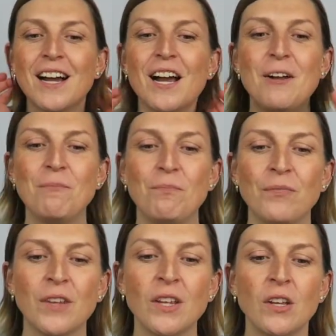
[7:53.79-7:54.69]
So
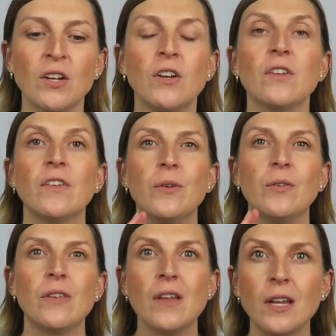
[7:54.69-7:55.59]

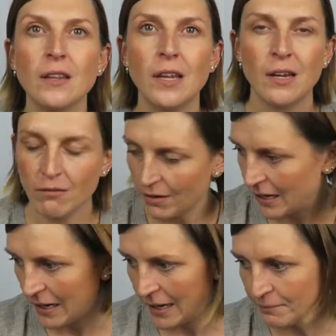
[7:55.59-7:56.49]
the third thing,
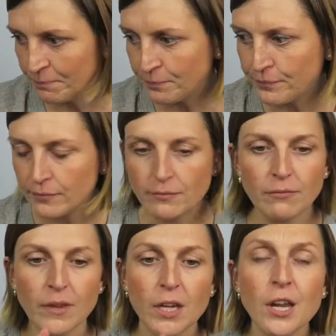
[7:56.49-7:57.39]
really,
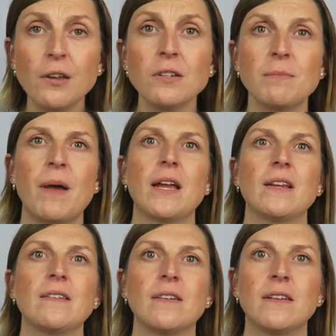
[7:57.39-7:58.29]
you know your
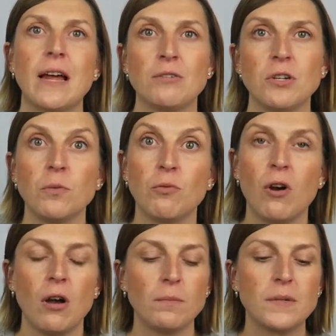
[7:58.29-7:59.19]
space, now do your
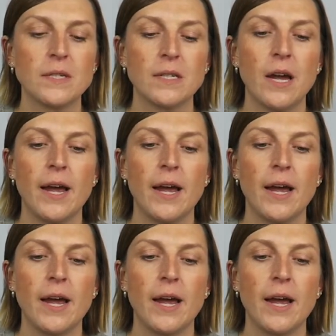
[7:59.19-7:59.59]
props.